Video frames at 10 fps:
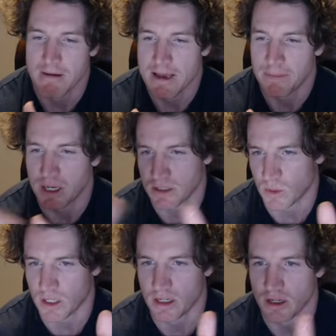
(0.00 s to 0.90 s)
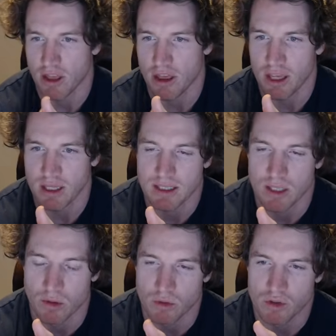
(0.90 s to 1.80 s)
because we're going to think that
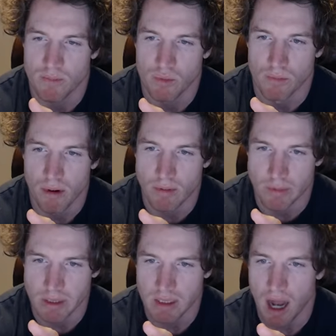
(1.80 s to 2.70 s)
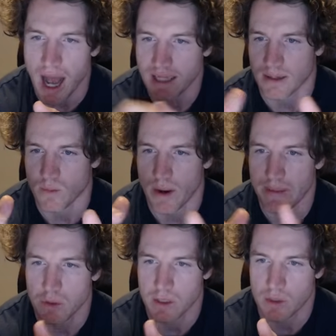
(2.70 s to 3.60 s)
Donald Trump will probably die somewhere
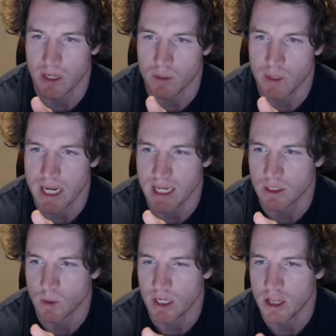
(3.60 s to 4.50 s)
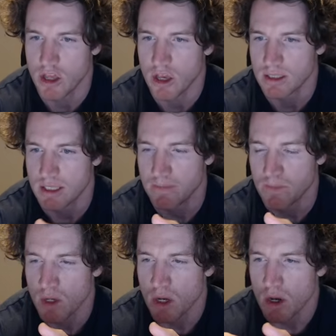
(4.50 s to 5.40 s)
between 2028 and 2030.
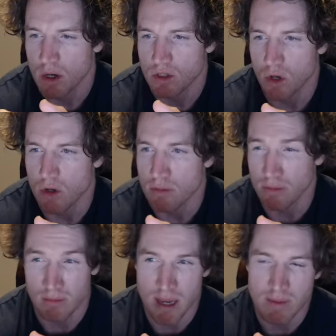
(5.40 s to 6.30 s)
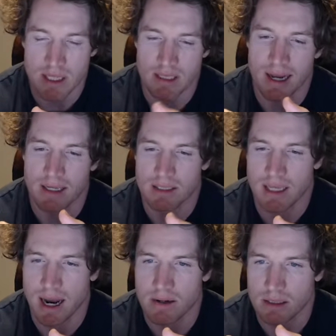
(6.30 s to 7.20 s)
So maybe his legacy
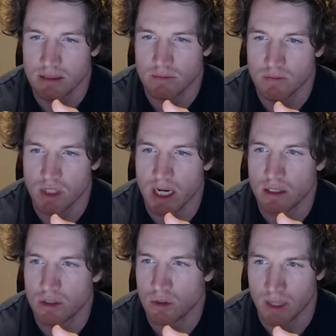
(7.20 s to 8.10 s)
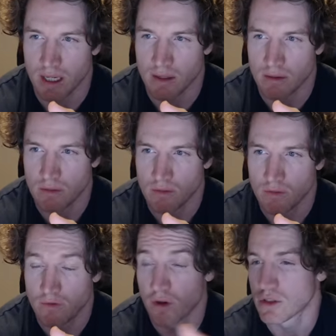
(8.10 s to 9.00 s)
carries JD to a
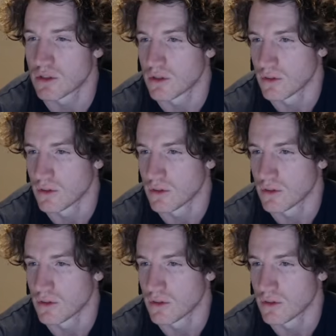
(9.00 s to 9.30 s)
first